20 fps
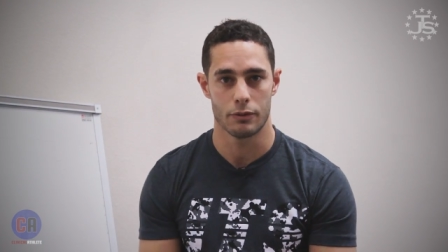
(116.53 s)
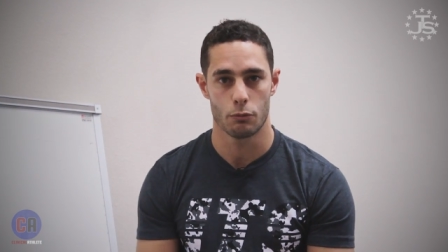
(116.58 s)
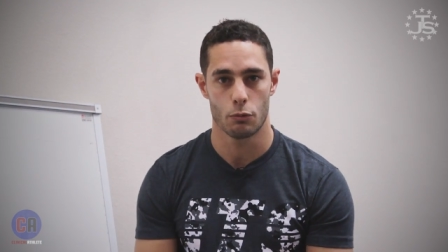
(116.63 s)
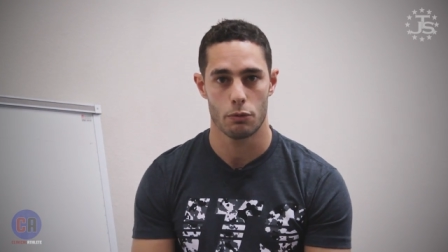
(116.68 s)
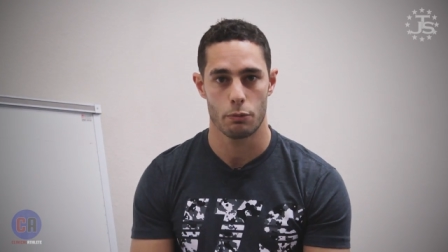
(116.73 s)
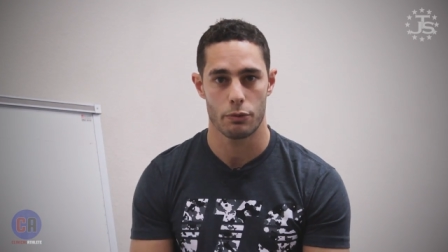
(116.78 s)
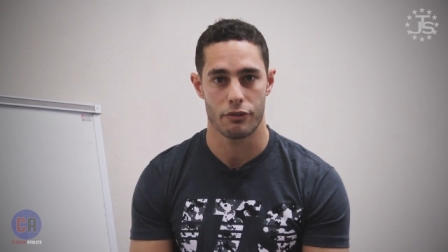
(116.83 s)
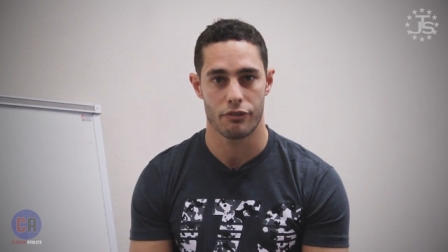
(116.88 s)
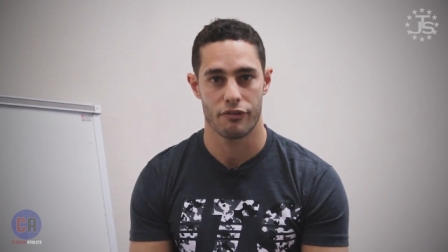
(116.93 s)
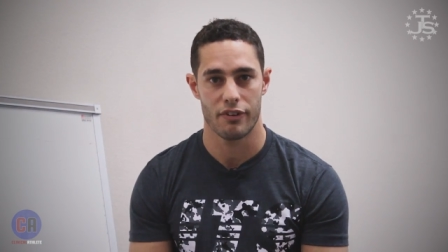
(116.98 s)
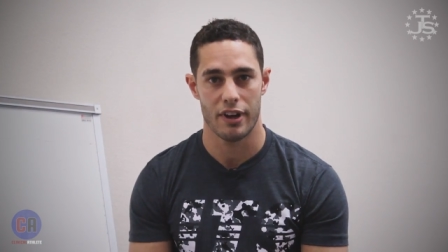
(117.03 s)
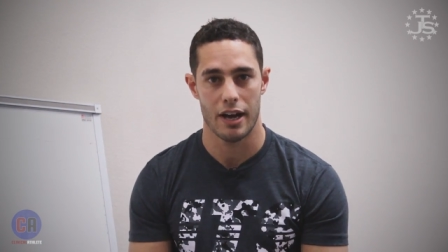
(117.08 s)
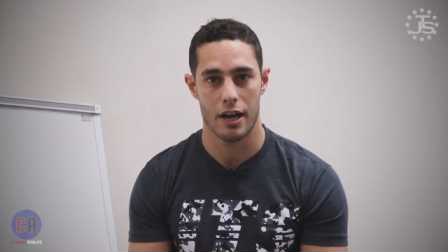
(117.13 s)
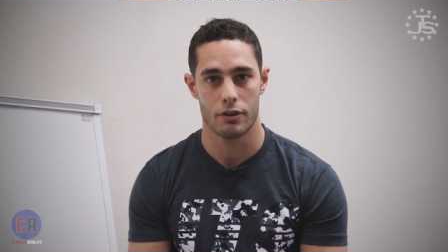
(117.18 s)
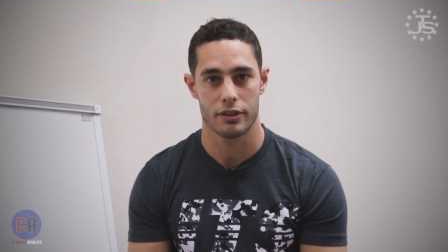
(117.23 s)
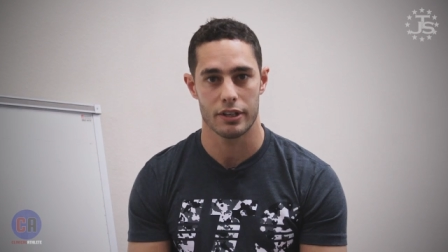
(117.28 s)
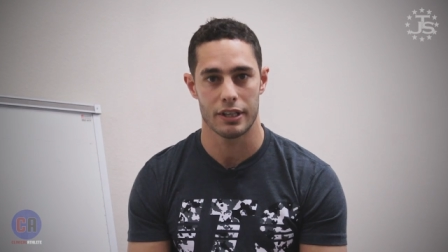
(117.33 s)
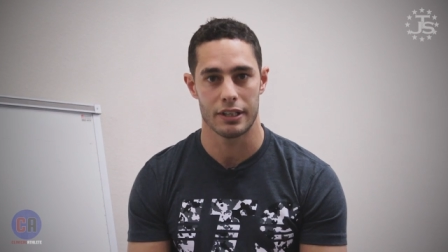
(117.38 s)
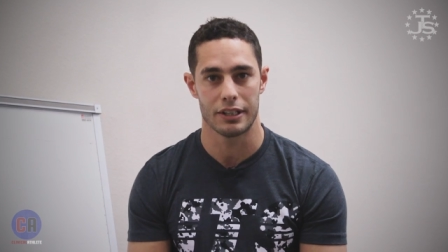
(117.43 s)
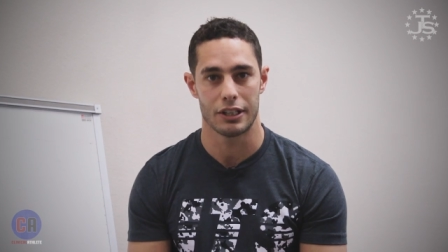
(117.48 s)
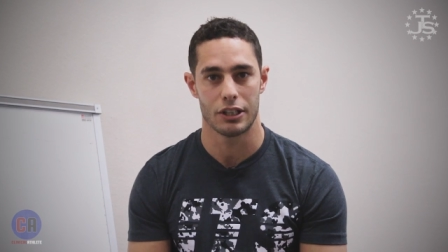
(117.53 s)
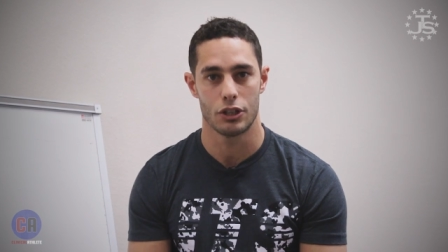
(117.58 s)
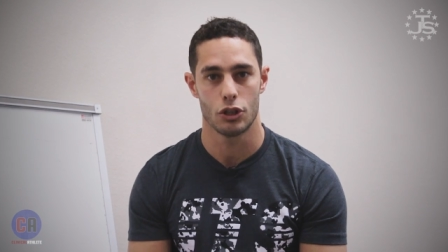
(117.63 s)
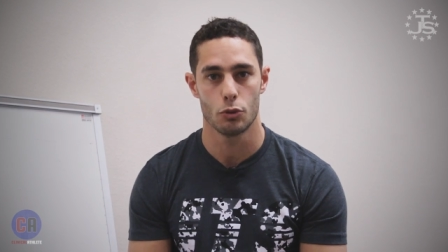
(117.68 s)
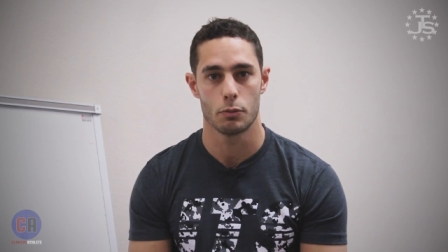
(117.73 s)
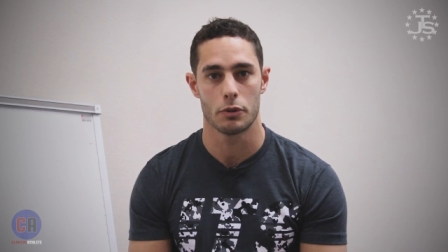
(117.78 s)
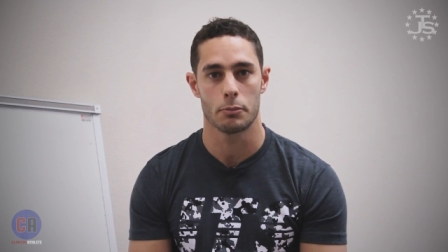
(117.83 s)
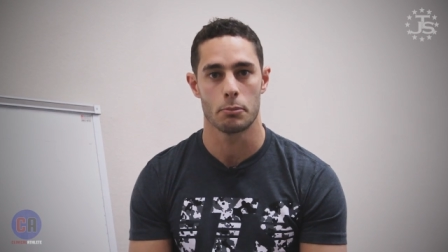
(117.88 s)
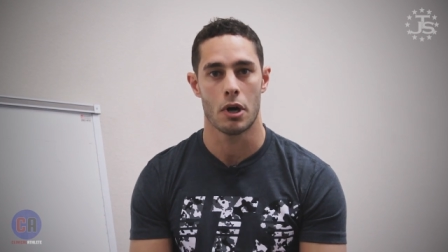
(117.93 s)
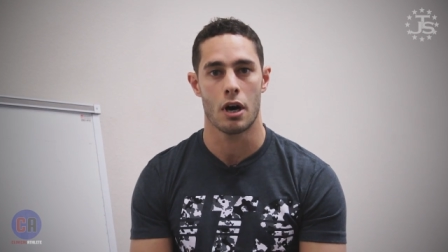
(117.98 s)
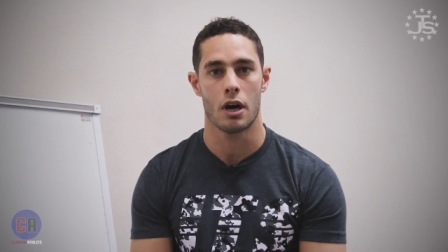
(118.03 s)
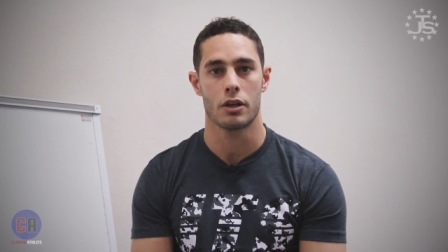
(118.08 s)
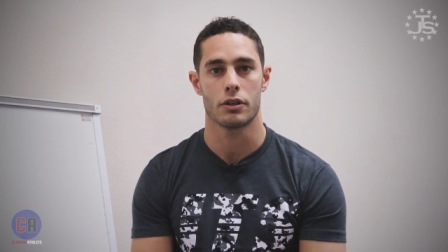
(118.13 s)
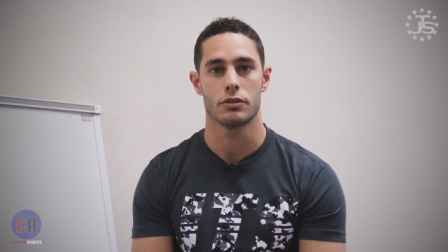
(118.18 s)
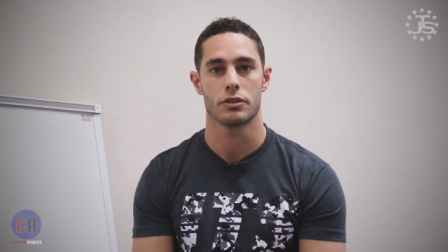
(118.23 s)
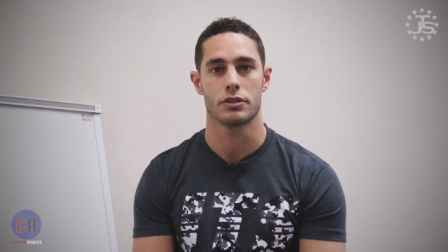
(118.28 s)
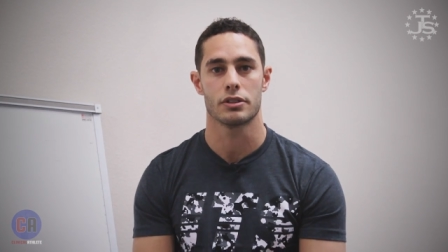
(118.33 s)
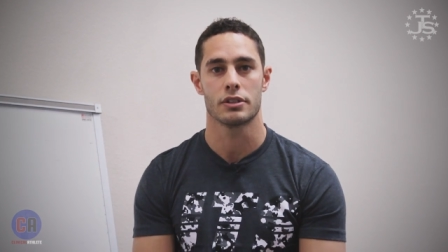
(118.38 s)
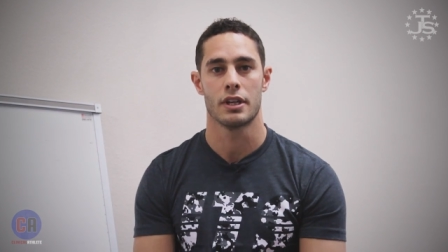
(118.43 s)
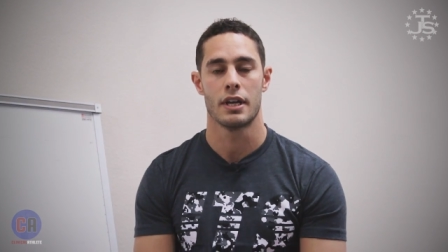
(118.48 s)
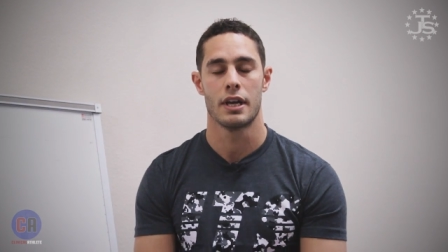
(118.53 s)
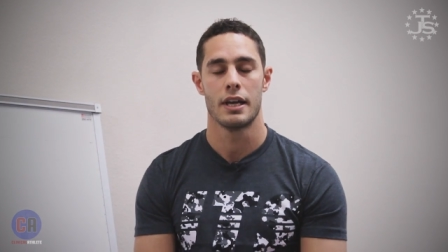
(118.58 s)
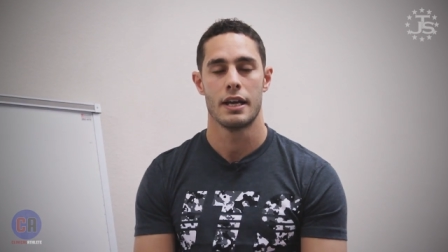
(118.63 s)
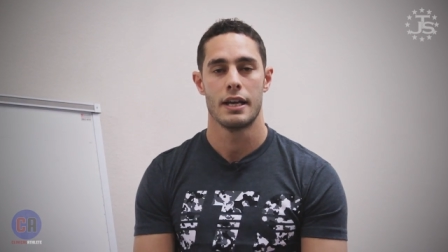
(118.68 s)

And what we found in human models